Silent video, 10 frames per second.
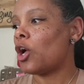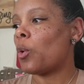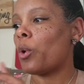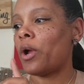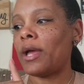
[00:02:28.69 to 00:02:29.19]

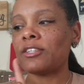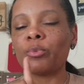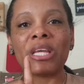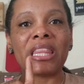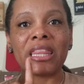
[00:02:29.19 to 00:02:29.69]
Whereas
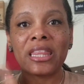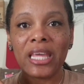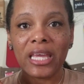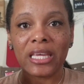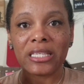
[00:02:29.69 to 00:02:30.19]
with
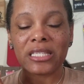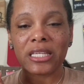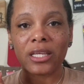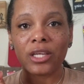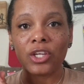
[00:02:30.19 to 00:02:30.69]
this,
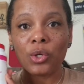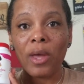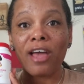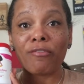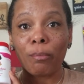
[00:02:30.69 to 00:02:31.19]
you
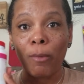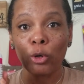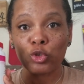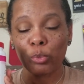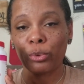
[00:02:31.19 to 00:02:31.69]
have
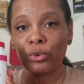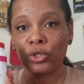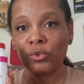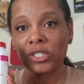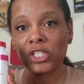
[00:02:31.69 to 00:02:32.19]
multiple
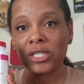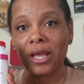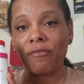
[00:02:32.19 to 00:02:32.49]
uses